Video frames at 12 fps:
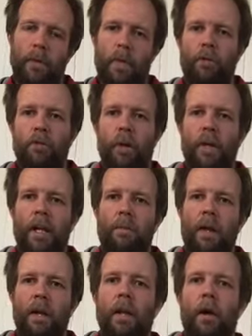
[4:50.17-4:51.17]
Try and
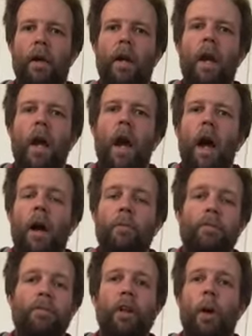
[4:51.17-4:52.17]
keep that going.
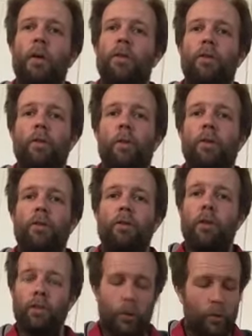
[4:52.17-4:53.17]
To start with, if you want
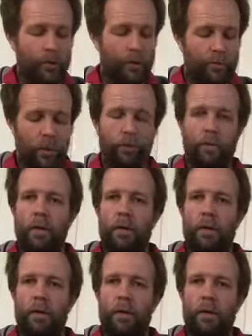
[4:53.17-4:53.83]
to, you can do it all downstrokes.